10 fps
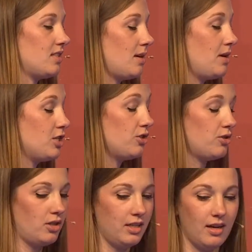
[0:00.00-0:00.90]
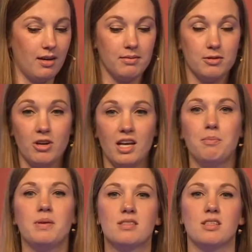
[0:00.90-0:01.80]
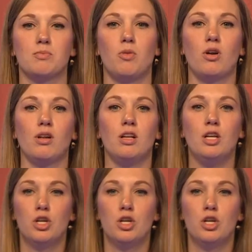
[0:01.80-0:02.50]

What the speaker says: as I mentioned earlier. Create a business model.